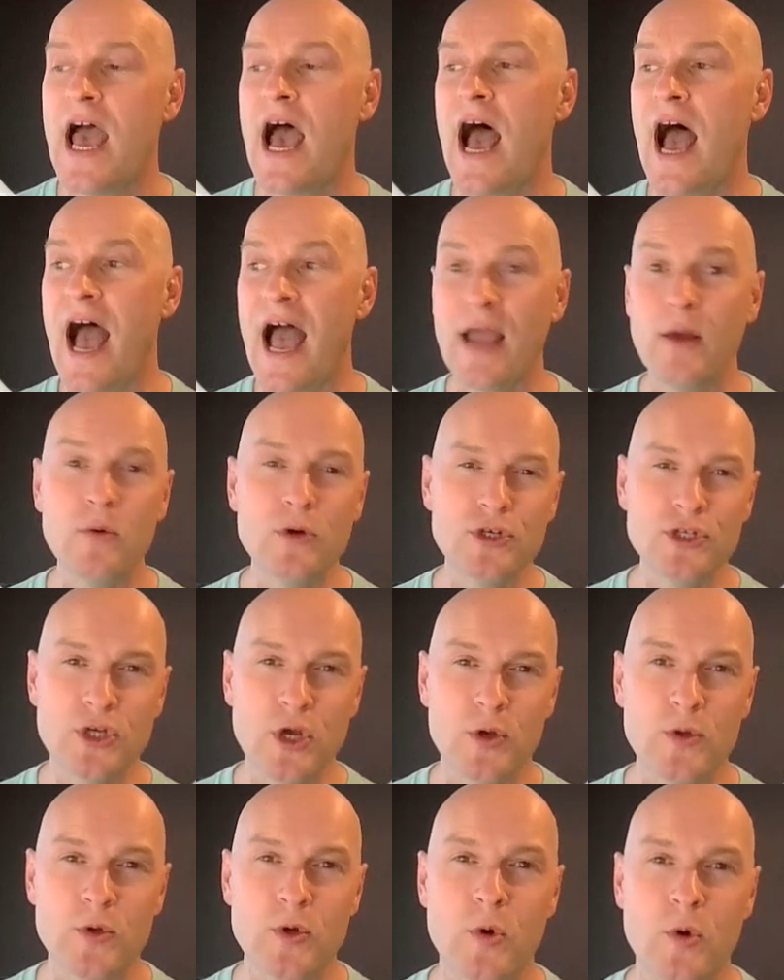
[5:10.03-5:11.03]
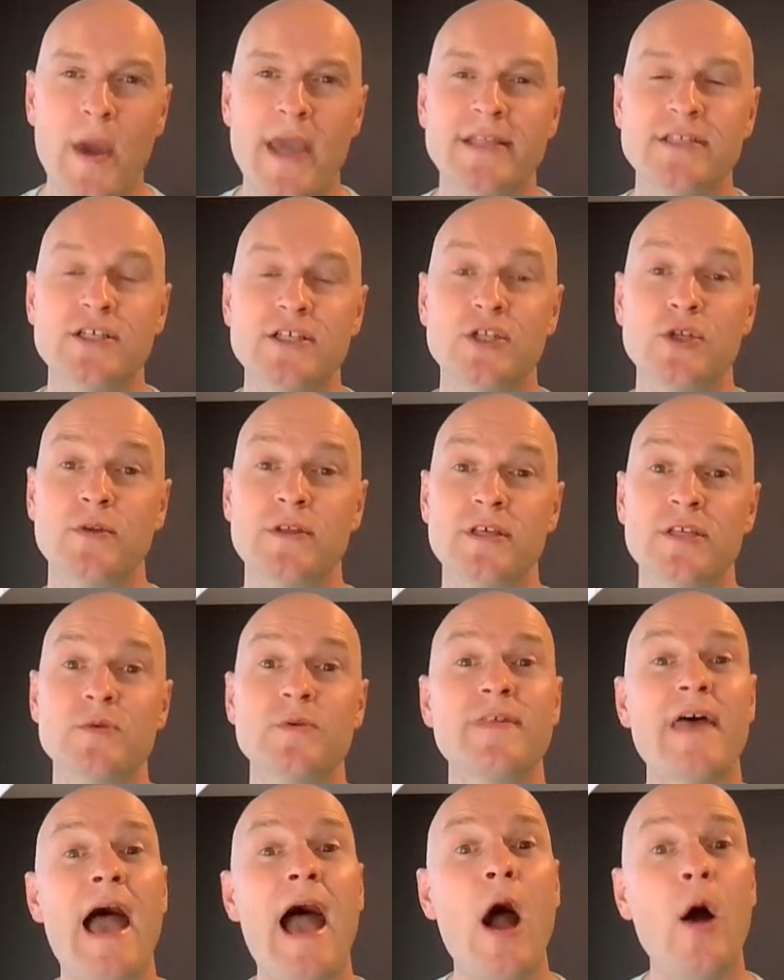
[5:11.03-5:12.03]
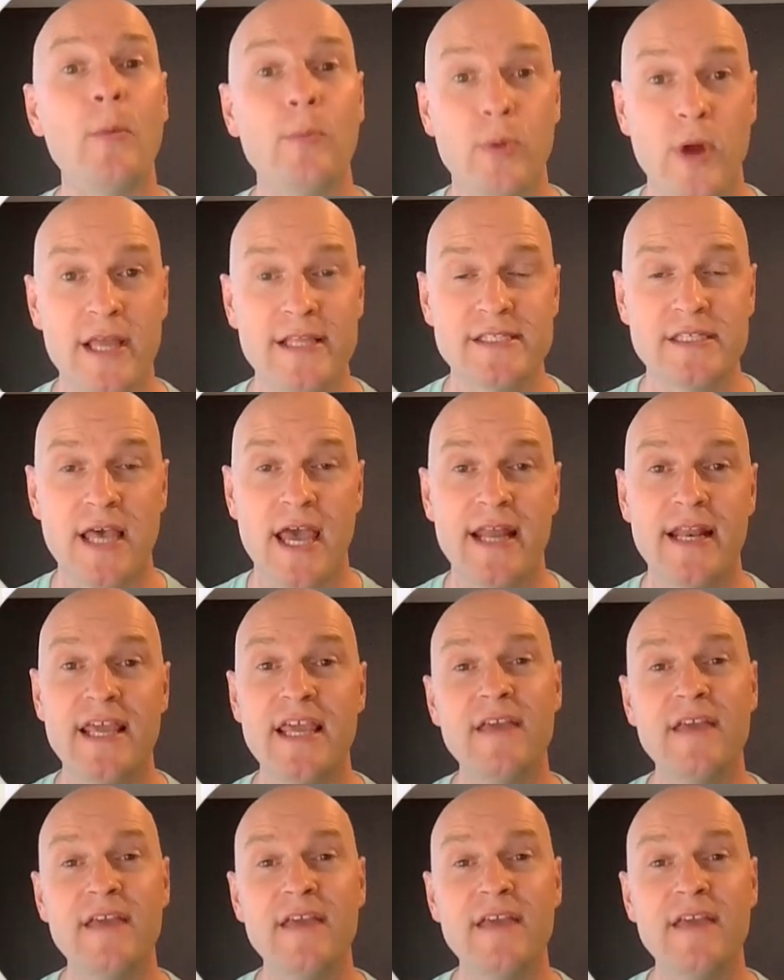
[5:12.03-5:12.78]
I will show you a way to do this without BrightSlide.